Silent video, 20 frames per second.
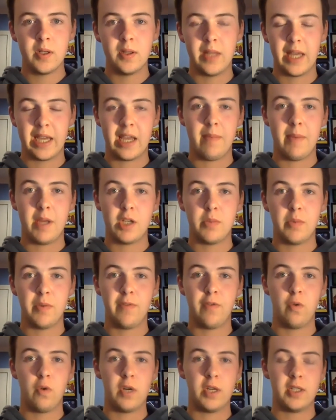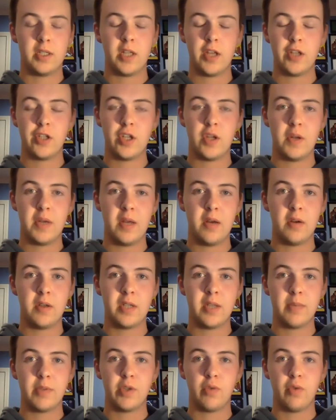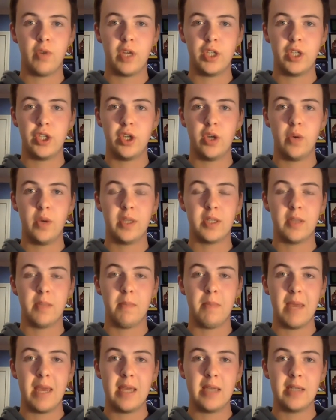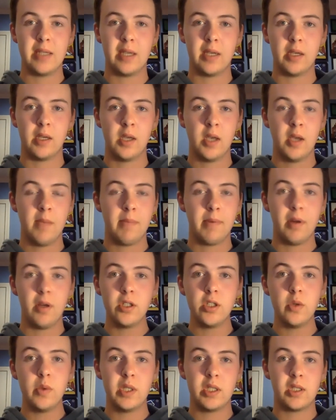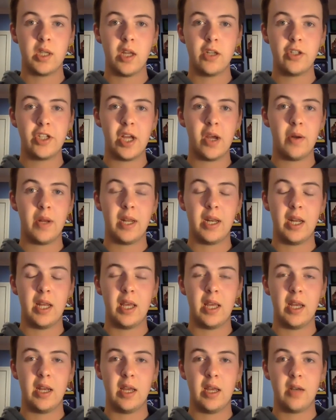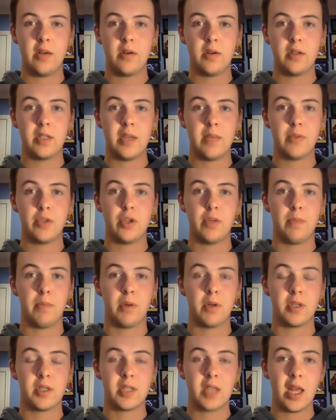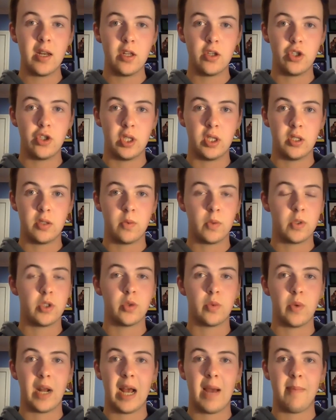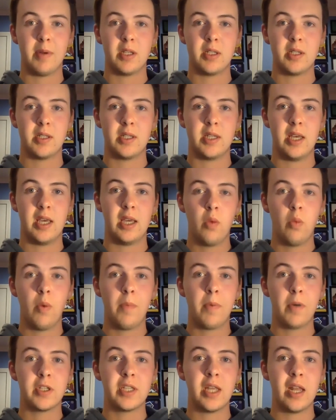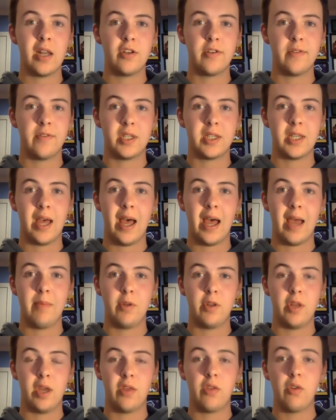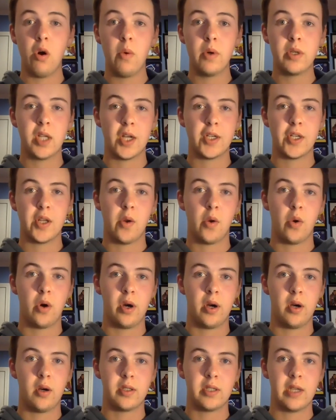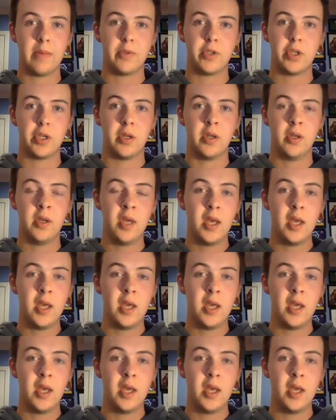Like I mentioned before, his touchdown to interception ratio is amazing, but also his touchdown and interception percentages, which is what happens to seeing what percentage of the time do they throw a touchdown or an interception.